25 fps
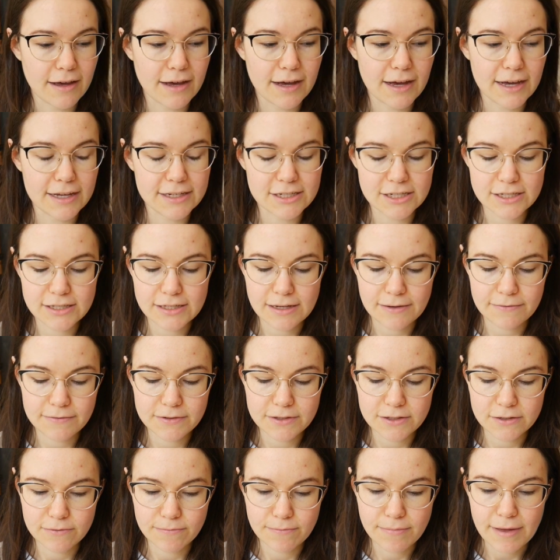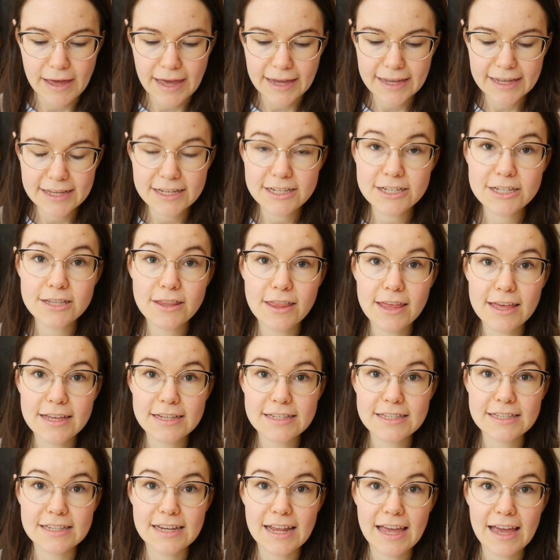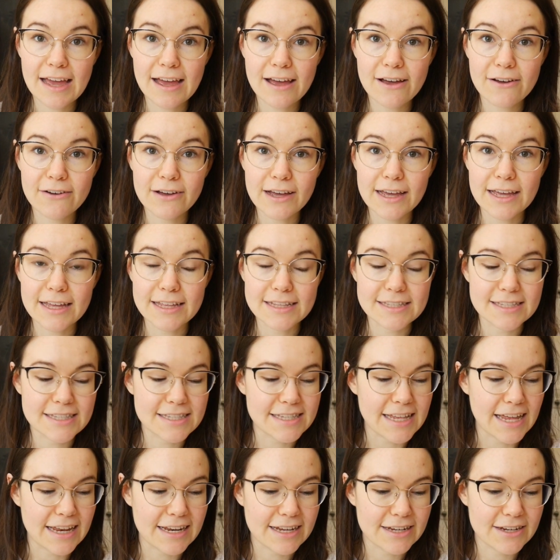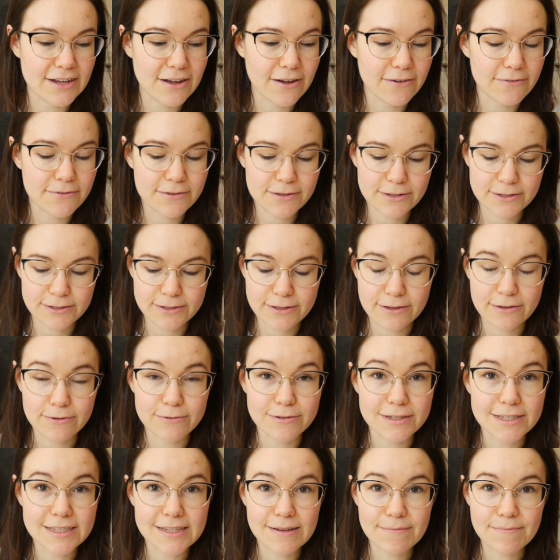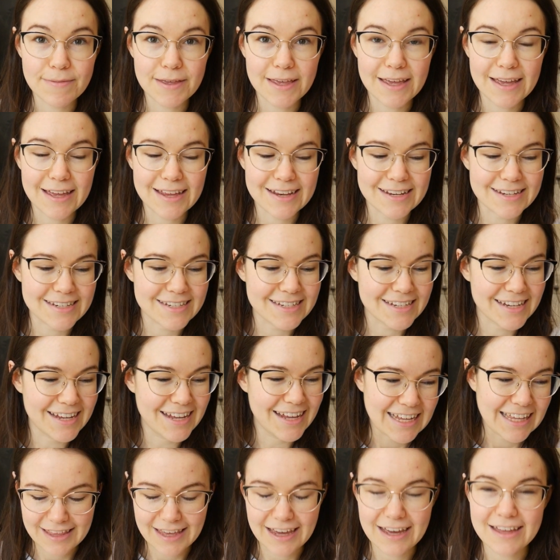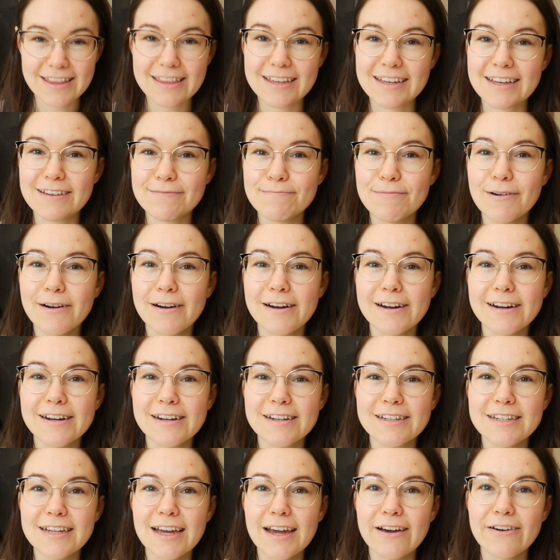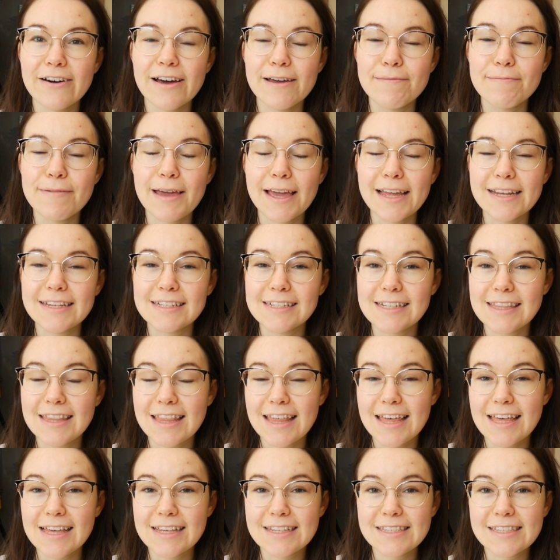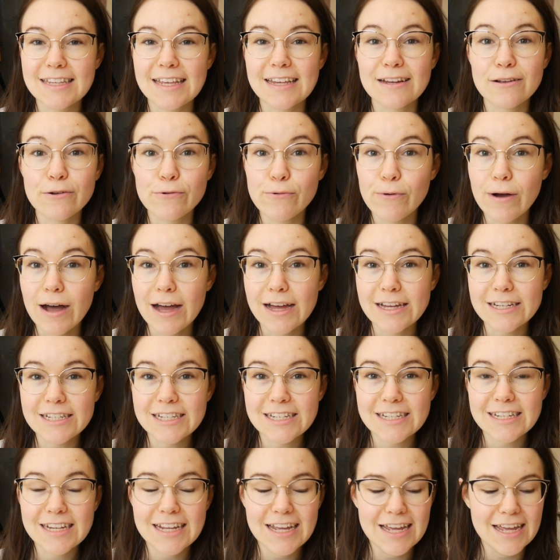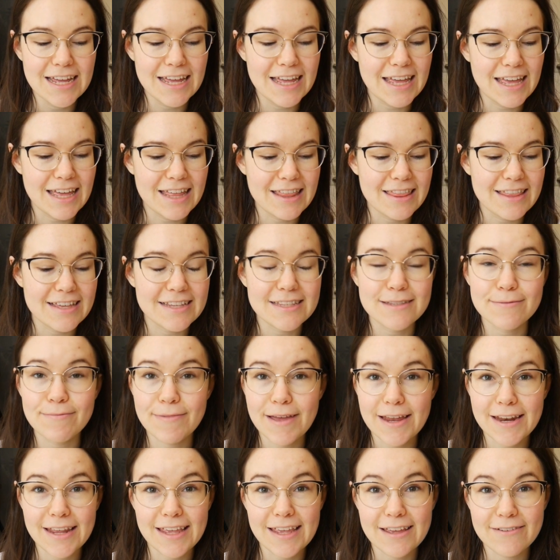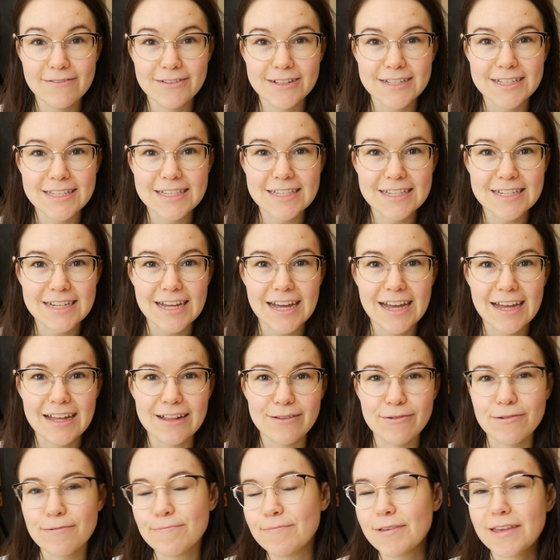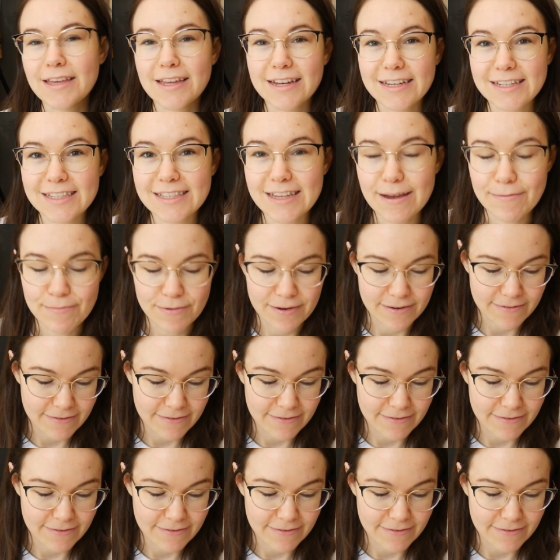I just have to package this now and send it off to the recipient. The other part, how I painted this in gouache in this medieval style, will be in a separate